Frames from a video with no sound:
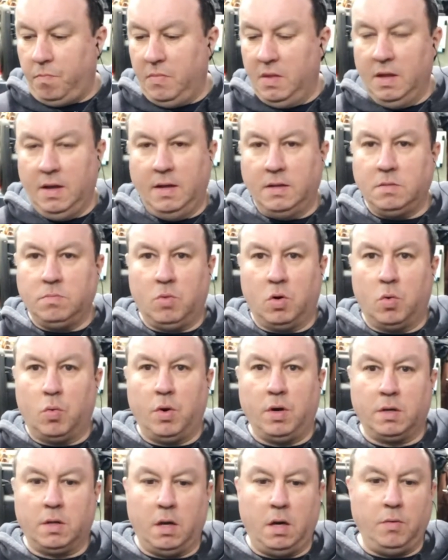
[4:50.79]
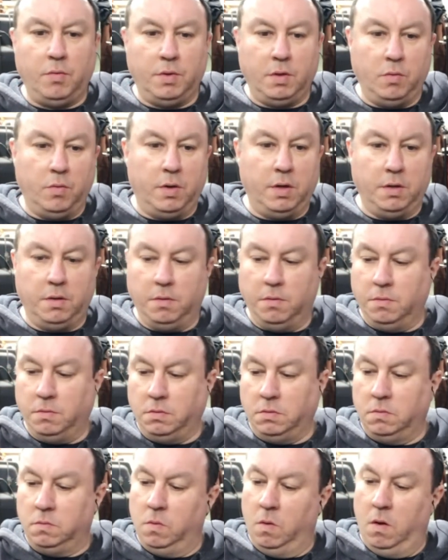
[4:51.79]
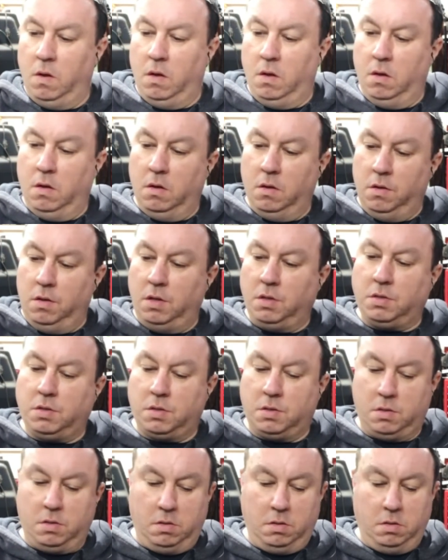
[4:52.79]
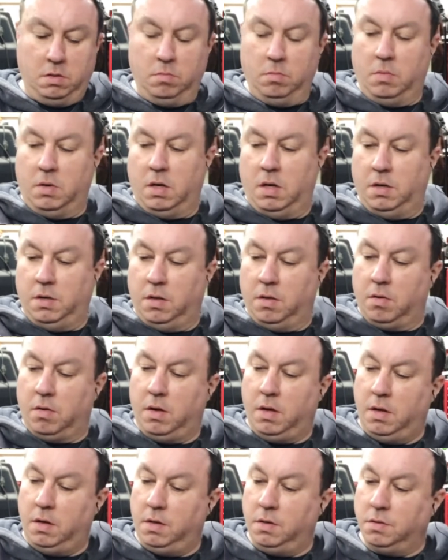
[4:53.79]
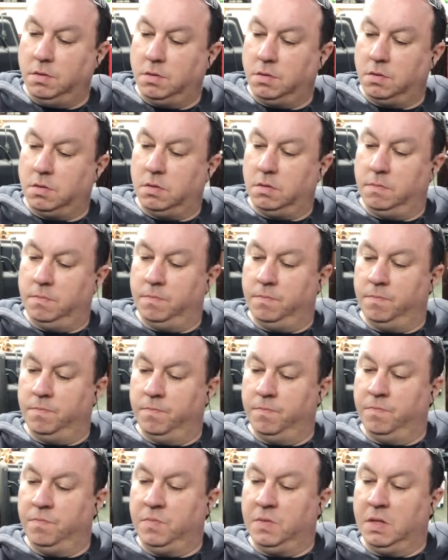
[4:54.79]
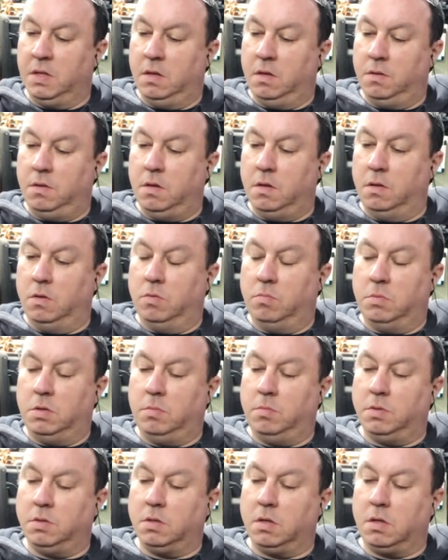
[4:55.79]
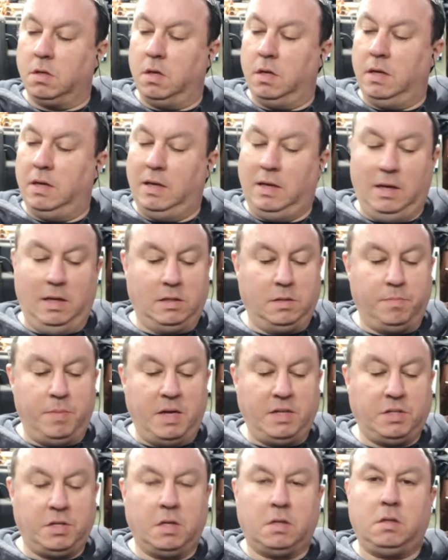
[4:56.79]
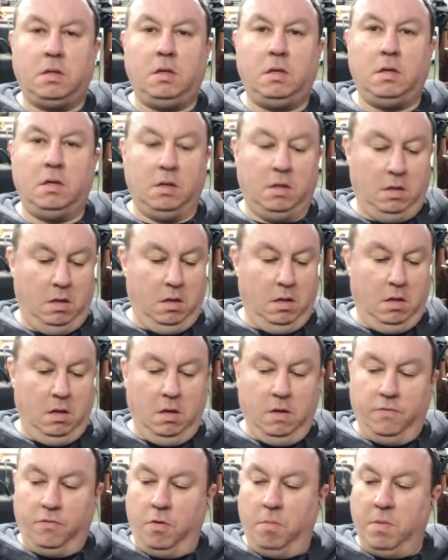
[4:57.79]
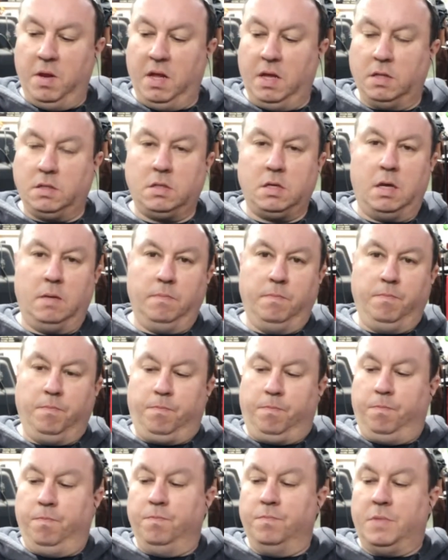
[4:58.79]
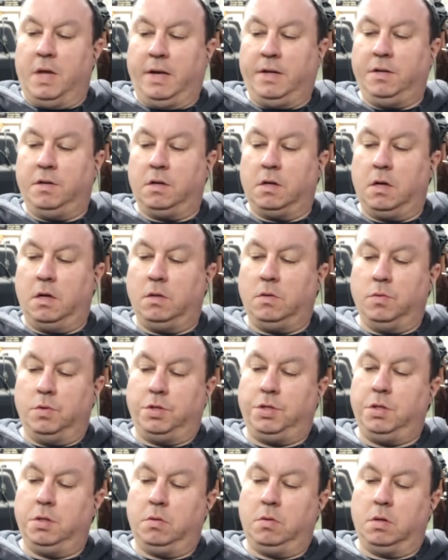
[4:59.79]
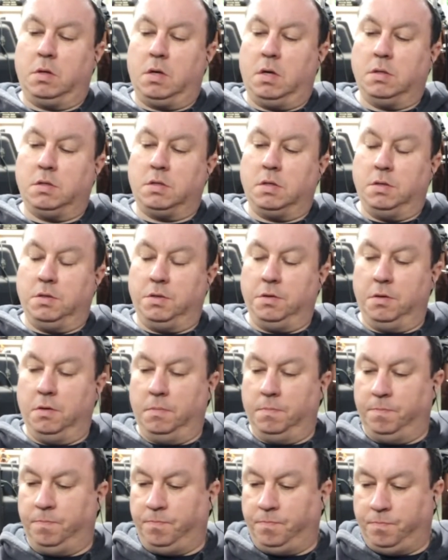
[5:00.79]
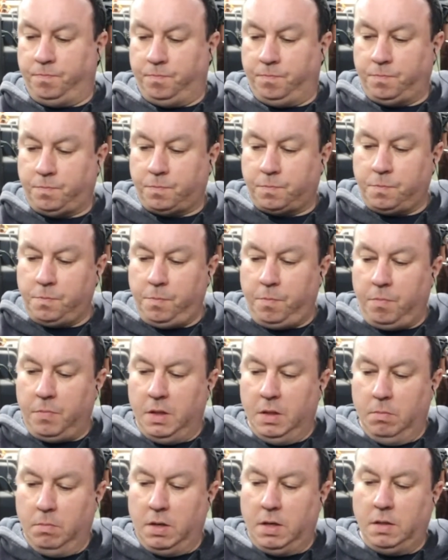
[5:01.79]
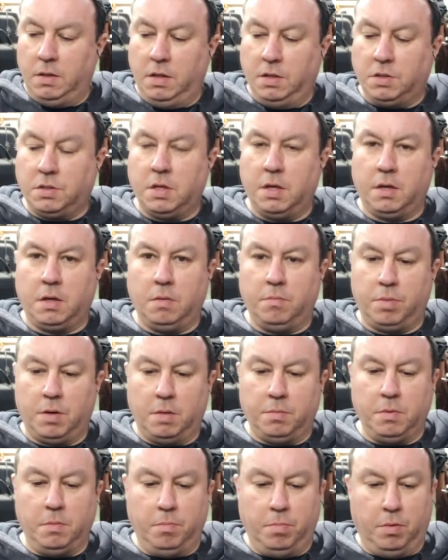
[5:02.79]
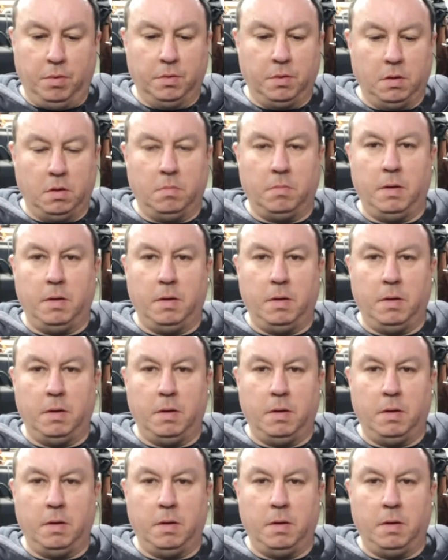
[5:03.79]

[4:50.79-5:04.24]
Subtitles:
It's more work than I really want to do. This, well, on the other hand, is the aluminum it's basically, for me, I either got to do a shitload of cuts on here, but in this I can probably bolt it to my